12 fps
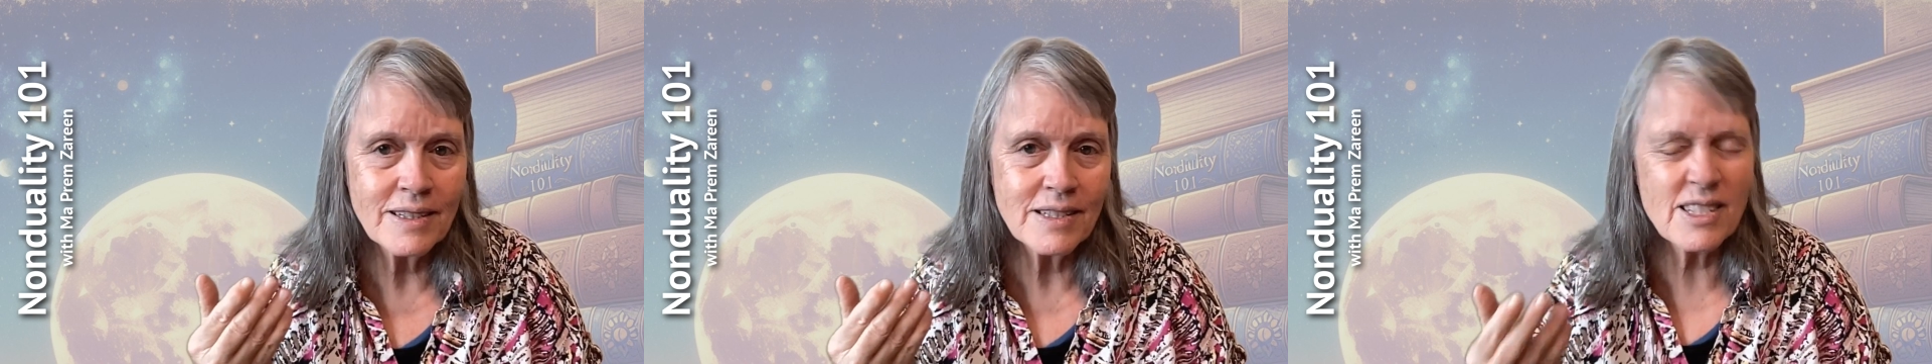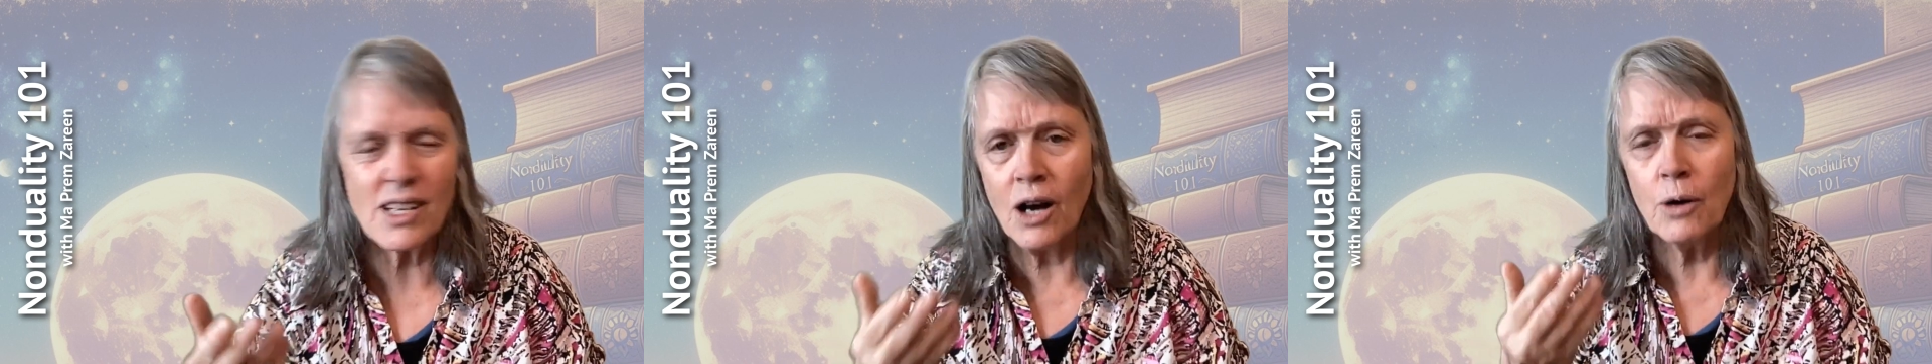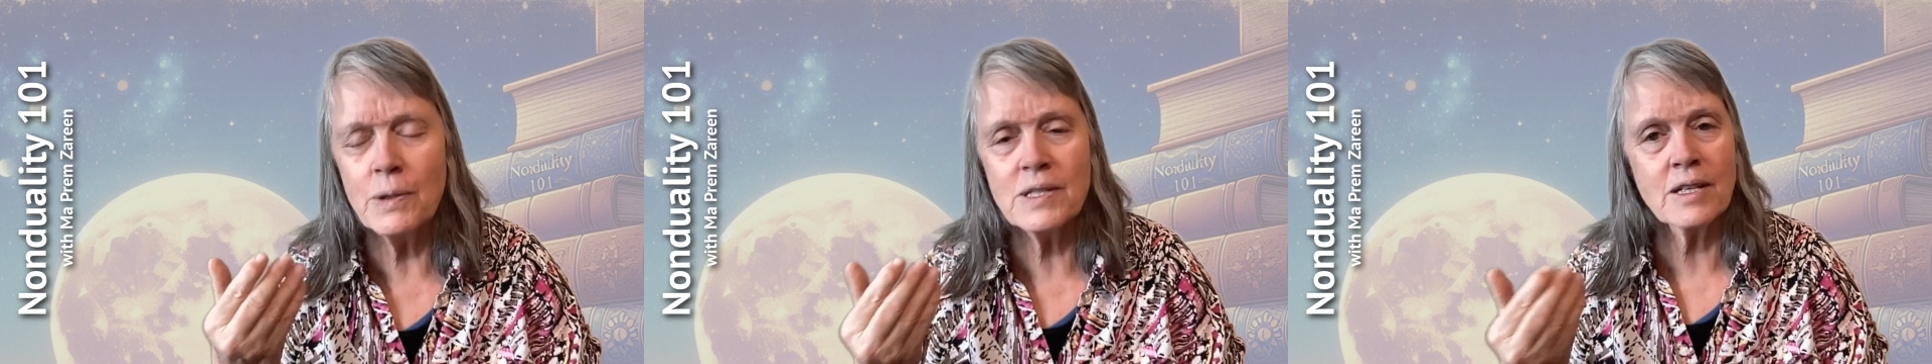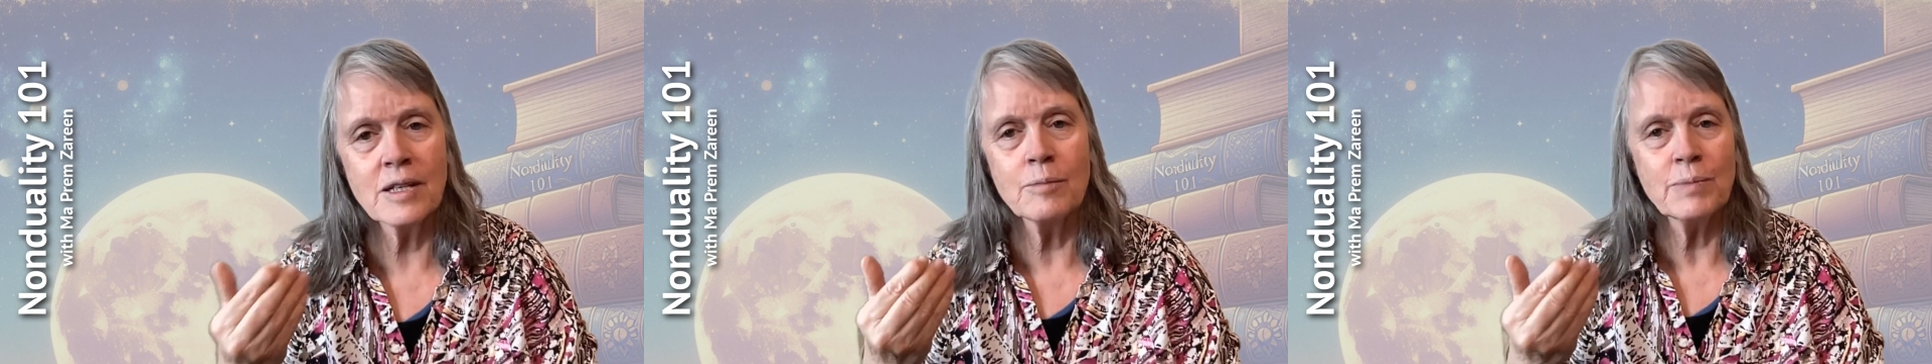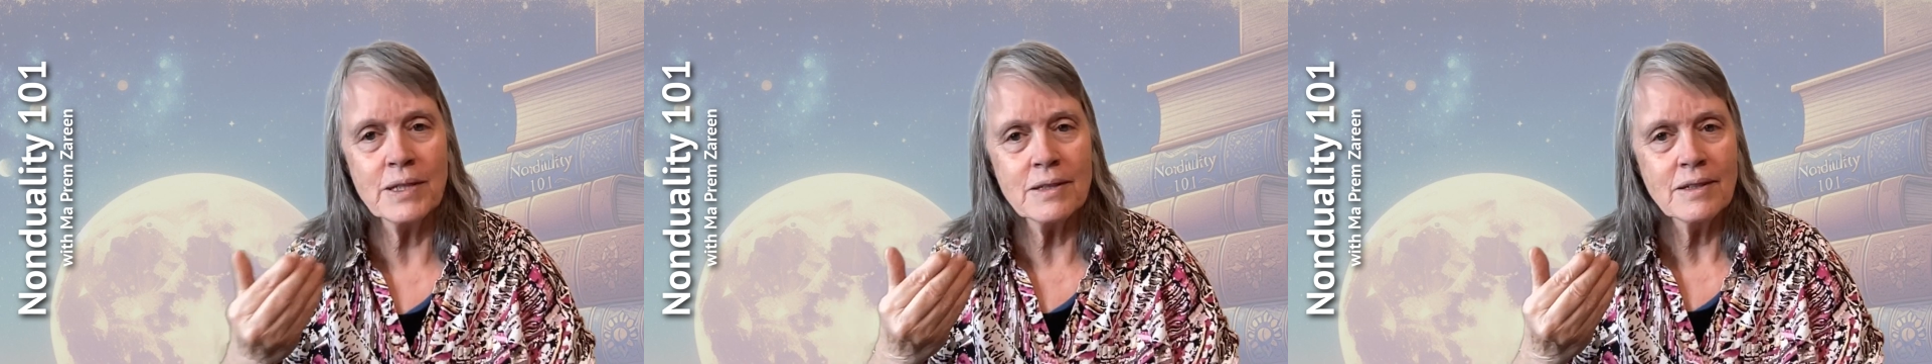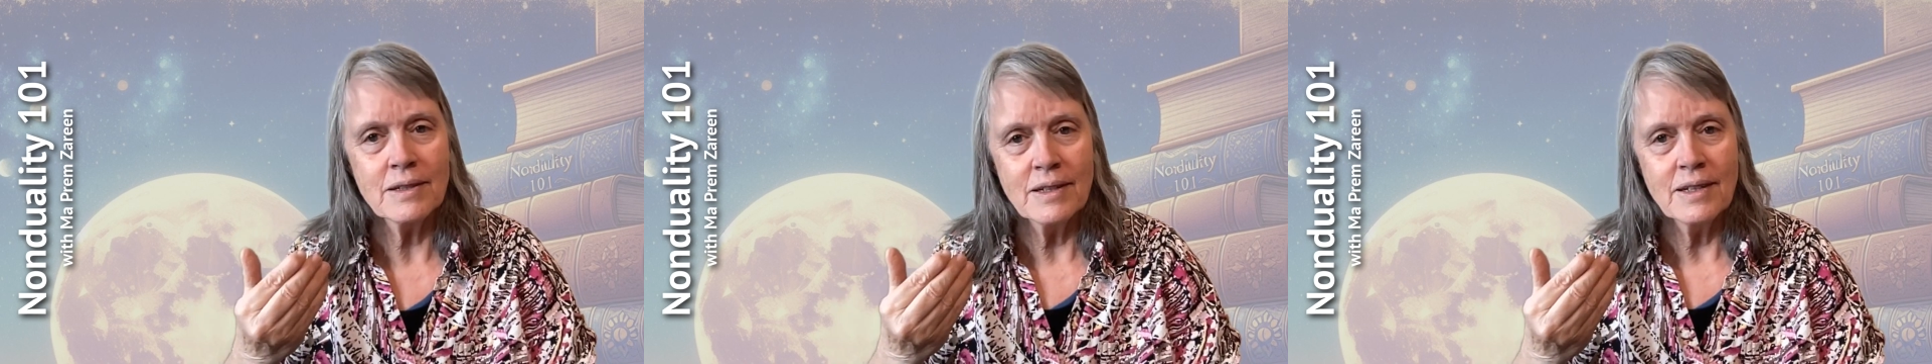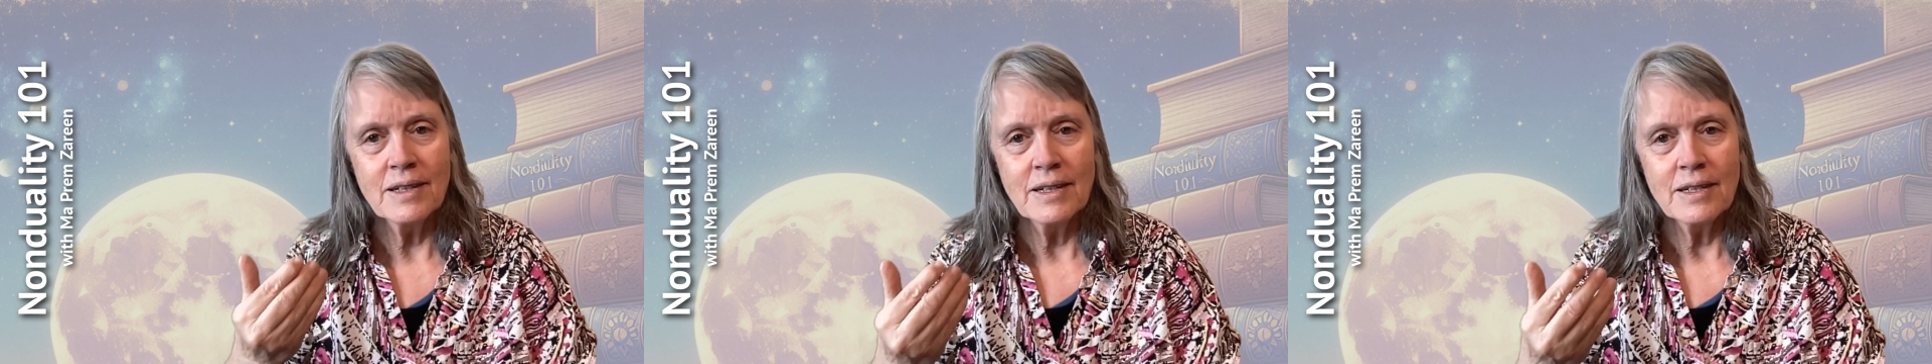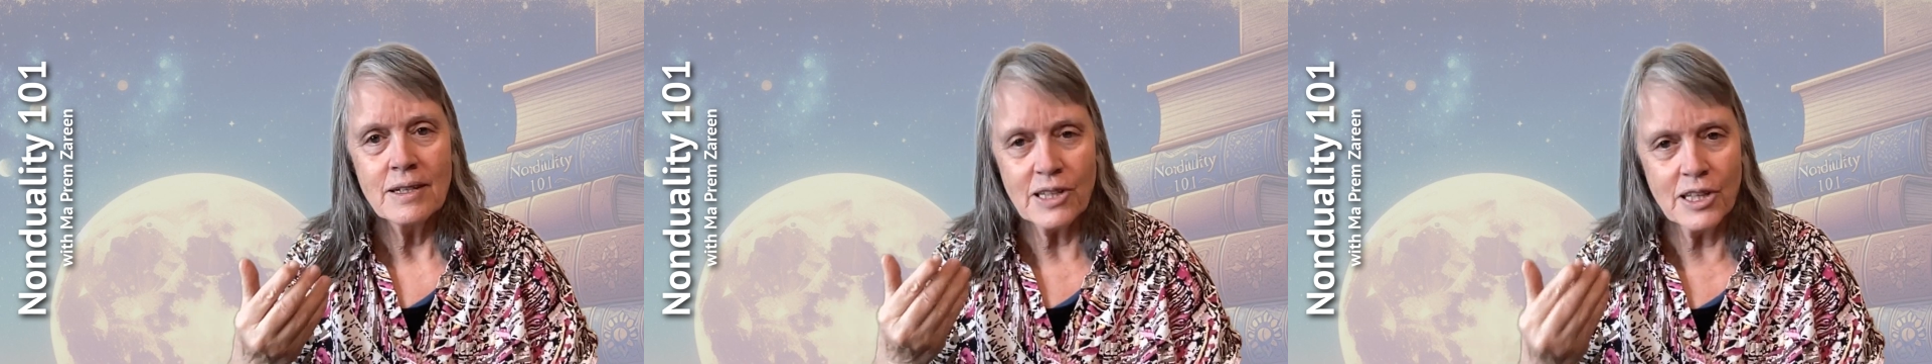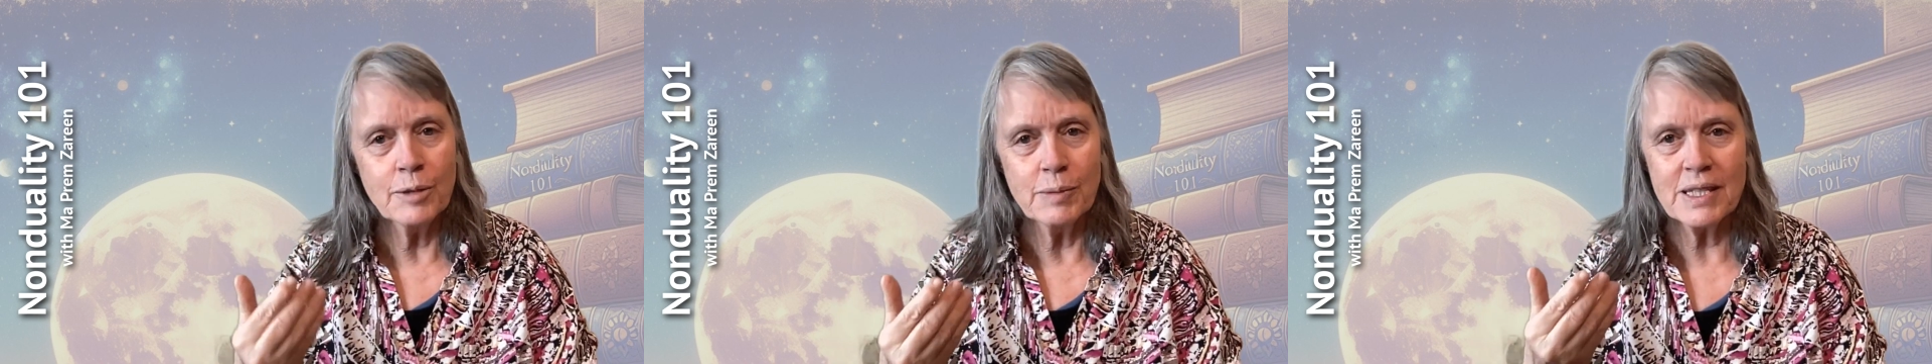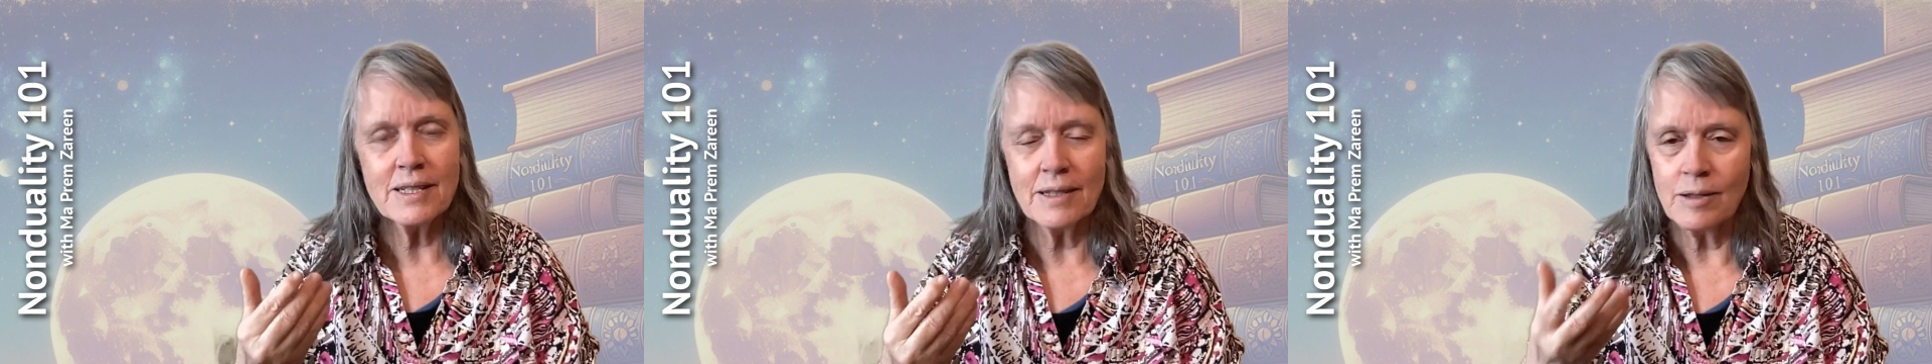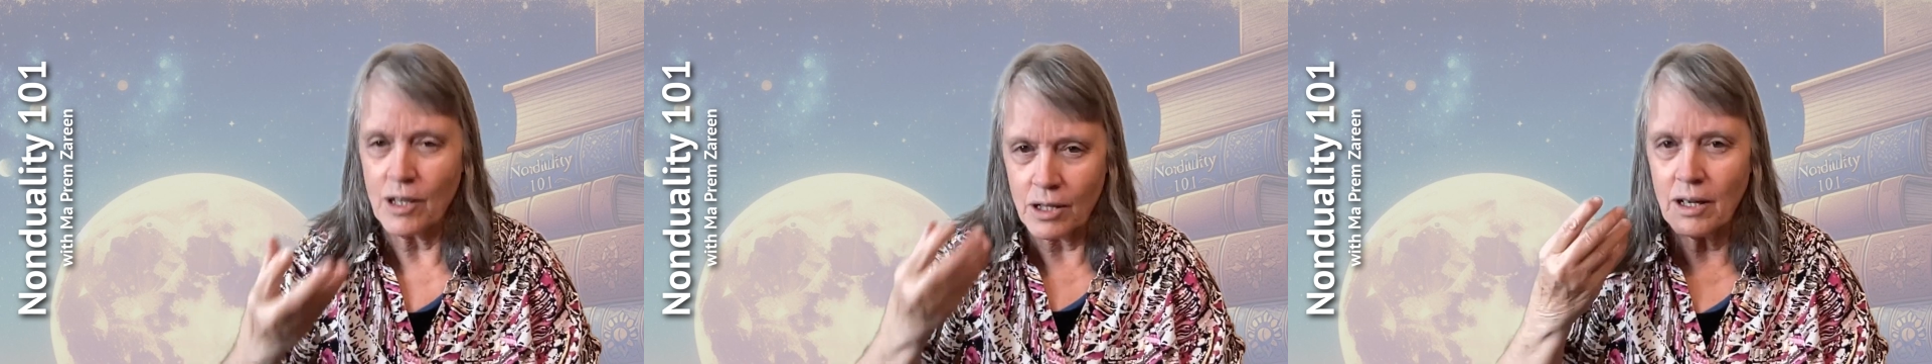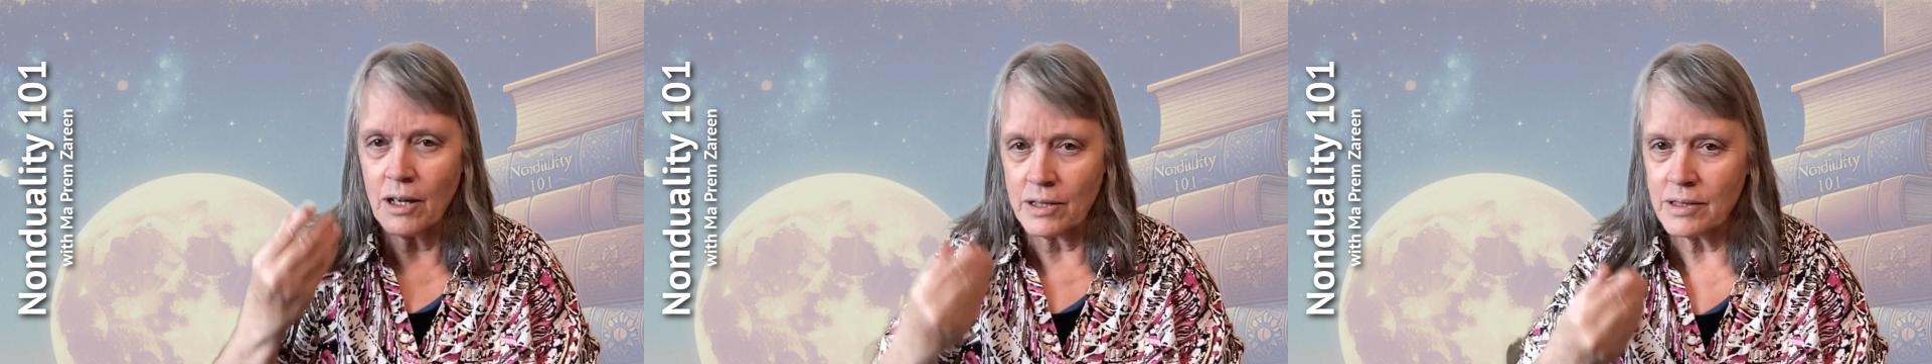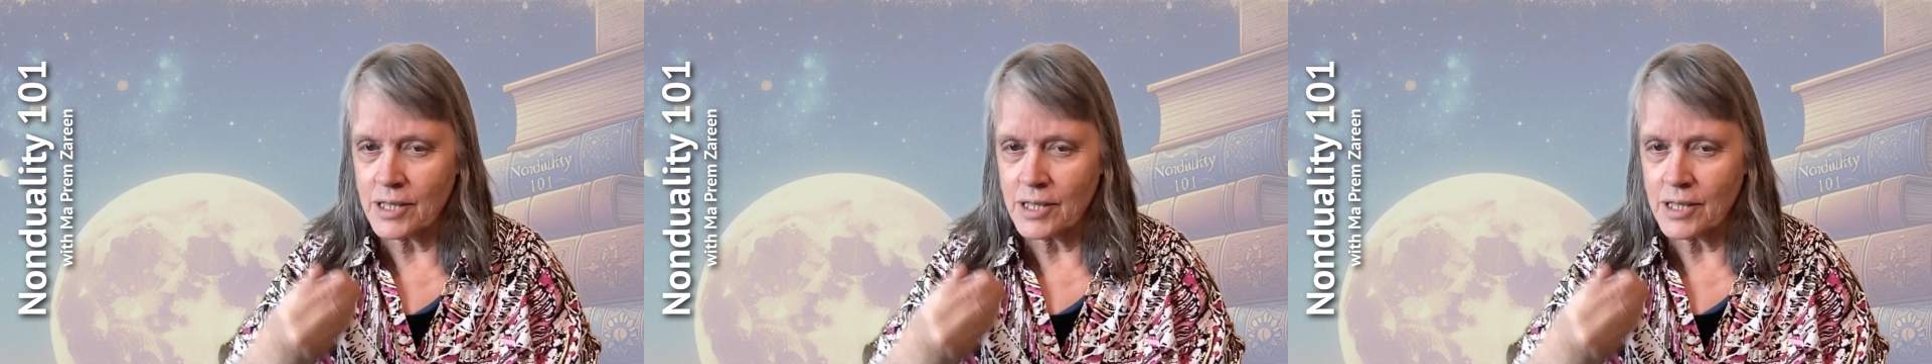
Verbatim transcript: It's always going to be limited, our, our